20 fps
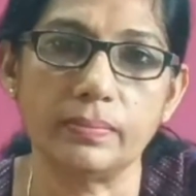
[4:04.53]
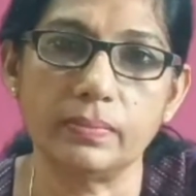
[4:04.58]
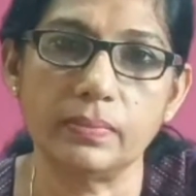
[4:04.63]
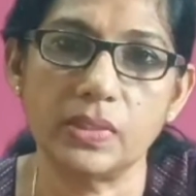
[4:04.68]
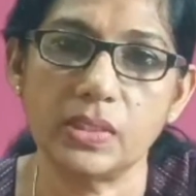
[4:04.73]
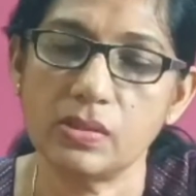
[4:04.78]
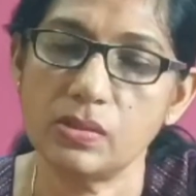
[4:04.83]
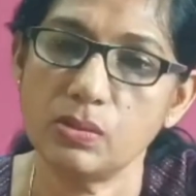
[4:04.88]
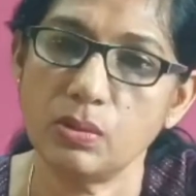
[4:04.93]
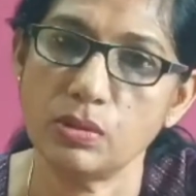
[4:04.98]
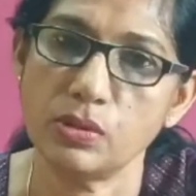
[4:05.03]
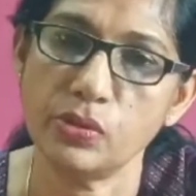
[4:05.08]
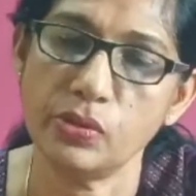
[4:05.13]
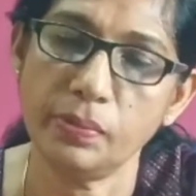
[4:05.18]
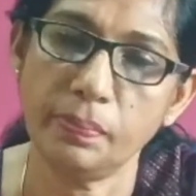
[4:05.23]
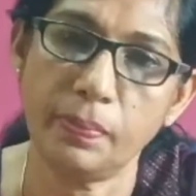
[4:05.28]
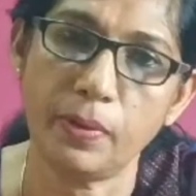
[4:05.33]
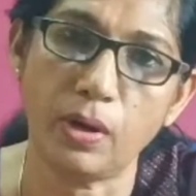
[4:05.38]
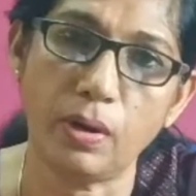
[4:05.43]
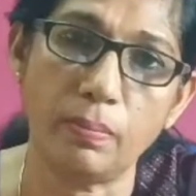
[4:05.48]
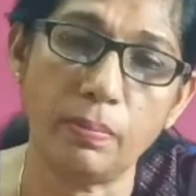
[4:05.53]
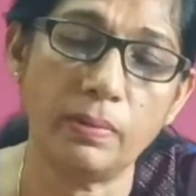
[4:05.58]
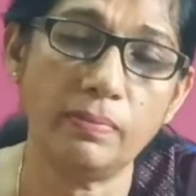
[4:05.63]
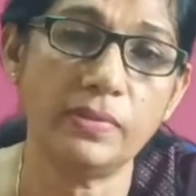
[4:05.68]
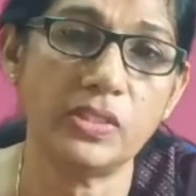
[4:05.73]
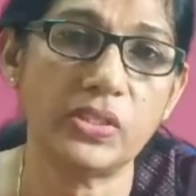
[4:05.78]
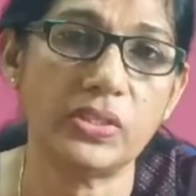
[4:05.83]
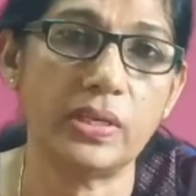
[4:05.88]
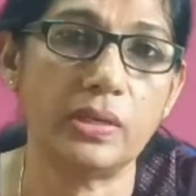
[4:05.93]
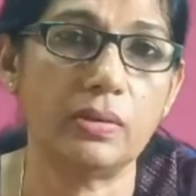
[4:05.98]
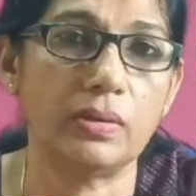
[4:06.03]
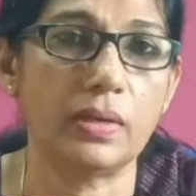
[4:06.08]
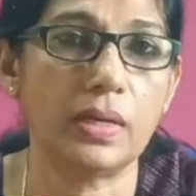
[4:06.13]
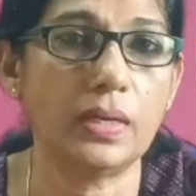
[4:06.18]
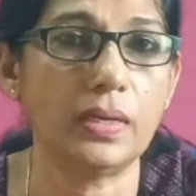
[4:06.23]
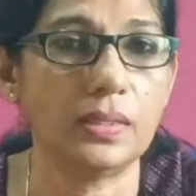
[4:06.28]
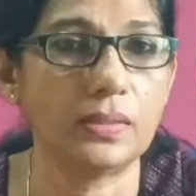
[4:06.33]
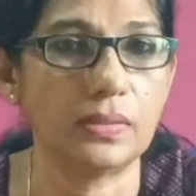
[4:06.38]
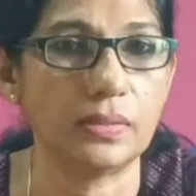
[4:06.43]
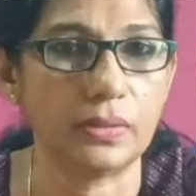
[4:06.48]
This is also a problem which can occur
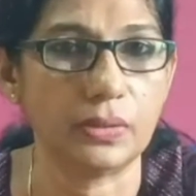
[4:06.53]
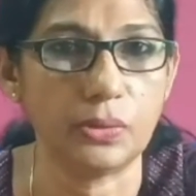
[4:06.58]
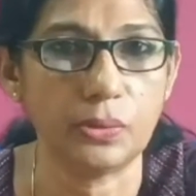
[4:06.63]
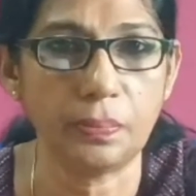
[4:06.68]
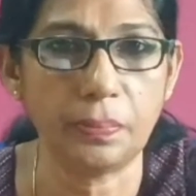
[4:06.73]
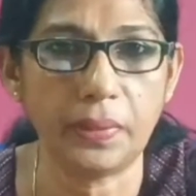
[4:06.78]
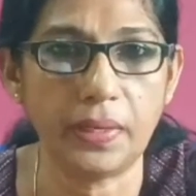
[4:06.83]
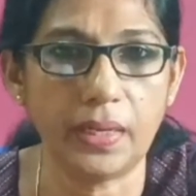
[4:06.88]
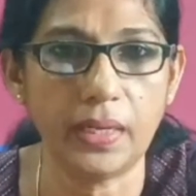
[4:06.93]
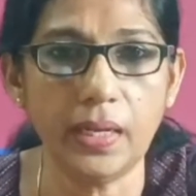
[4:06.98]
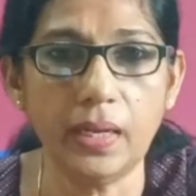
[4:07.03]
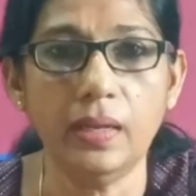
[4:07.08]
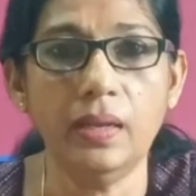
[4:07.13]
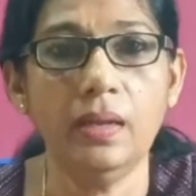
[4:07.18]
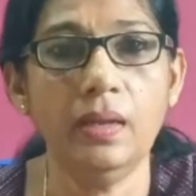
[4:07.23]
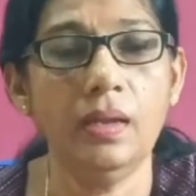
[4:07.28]
in COPD,